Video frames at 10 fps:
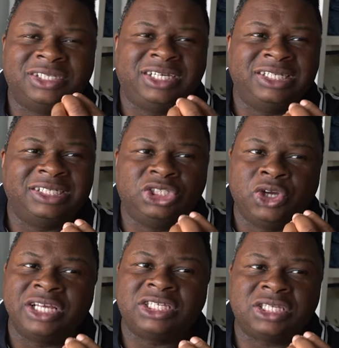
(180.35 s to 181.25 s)
The kilo
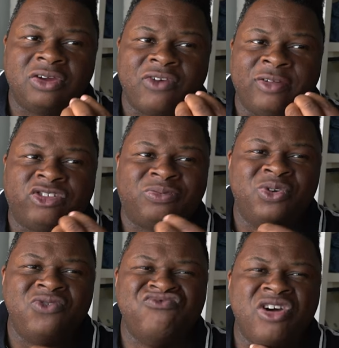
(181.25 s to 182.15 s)
drinks rather
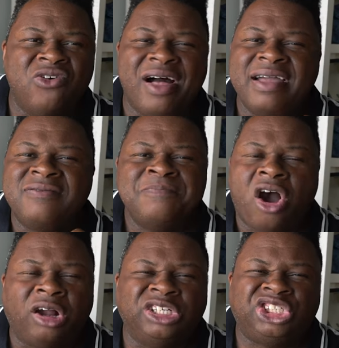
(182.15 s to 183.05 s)
smooth. No like
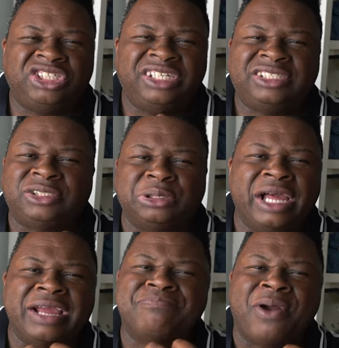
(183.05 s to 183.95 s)
harshness or
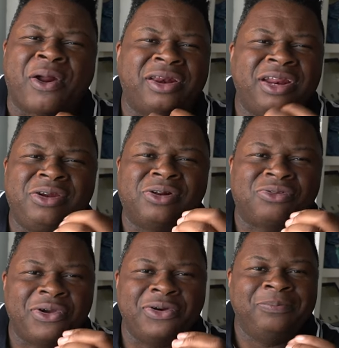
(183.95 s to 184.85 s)
like burn in your
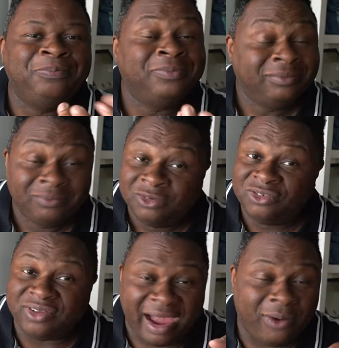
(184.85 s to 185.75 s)
throat.
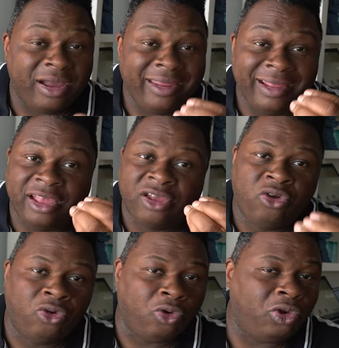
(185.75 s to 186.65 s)
How a
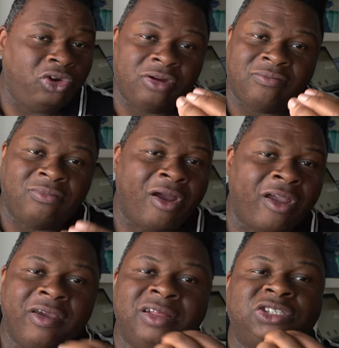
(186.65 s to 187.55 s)
good
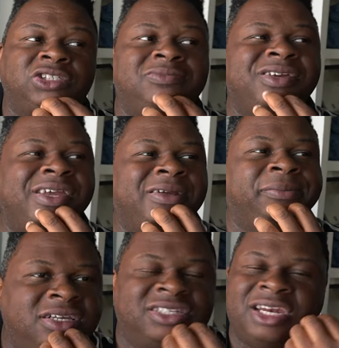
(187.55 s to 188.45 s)
margarita should be.
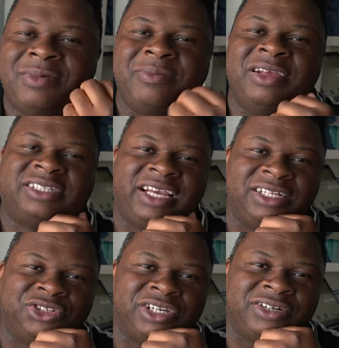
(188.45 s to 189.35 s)
Is it gonna make me a
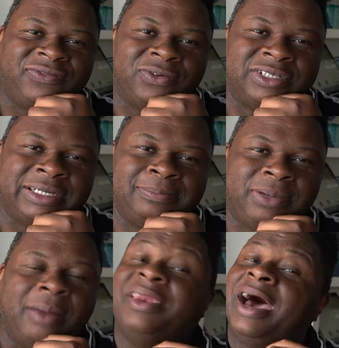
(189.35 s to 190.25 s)
tequila drinker full time?
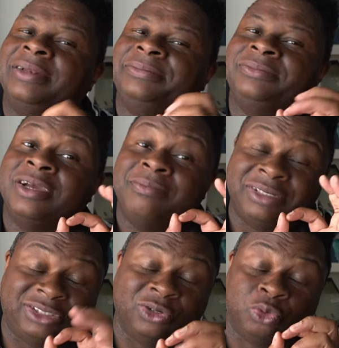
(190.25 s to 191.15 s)
Probably not.
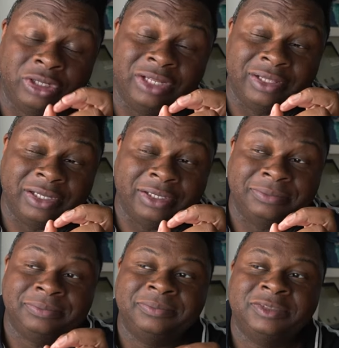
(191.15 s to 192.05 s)
It's still really, really
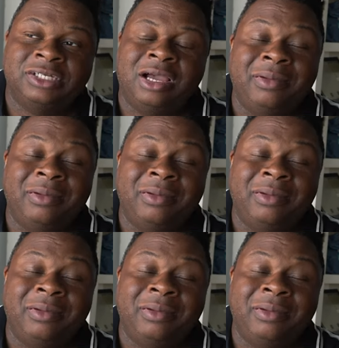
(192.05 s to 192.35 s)
good.